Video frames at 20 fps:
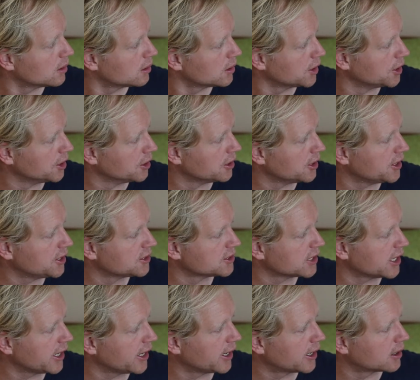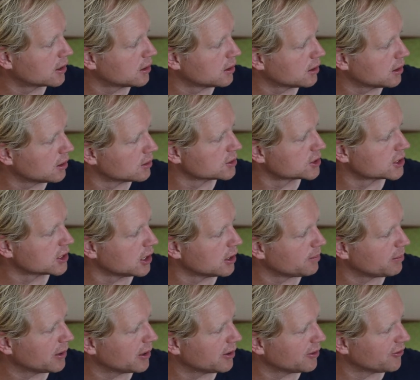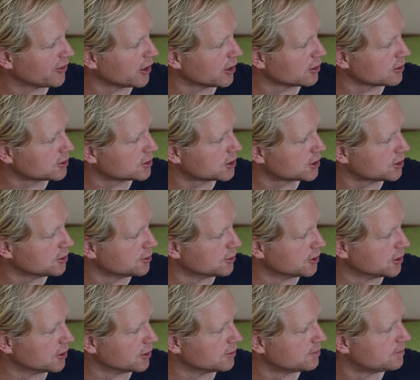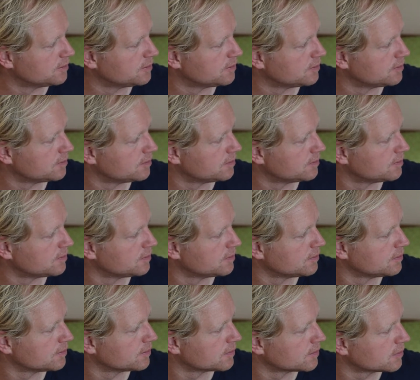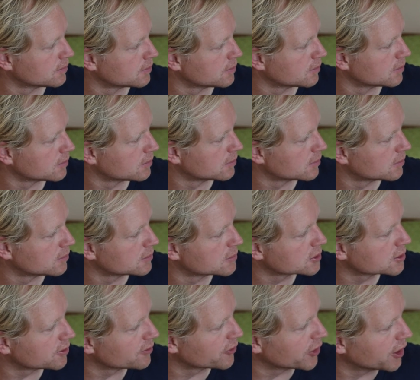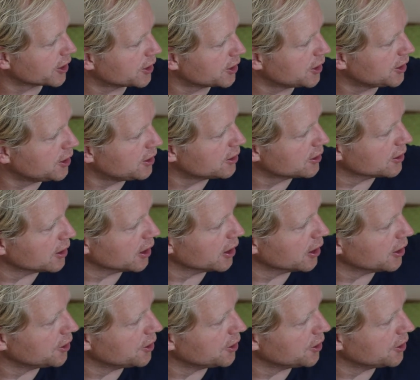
Here is a close-up of our tuner. So we've got an E there.